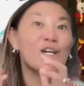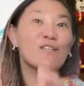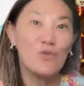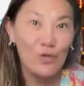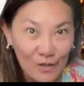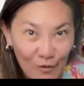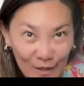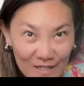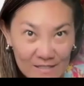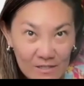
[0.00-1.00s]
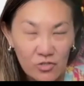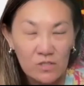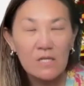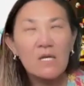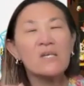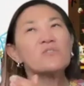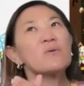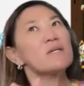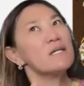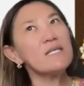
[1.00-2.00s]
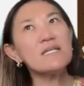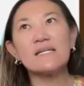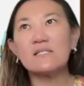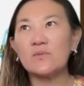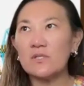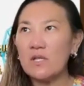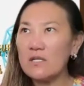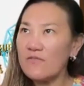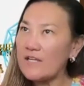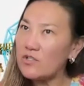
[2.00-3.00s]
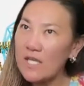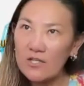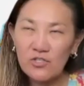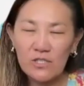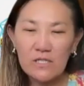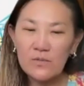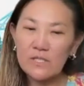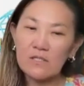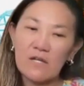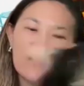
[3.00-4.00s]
and your organization. So in the early days, it was a lot of education. It was a lot of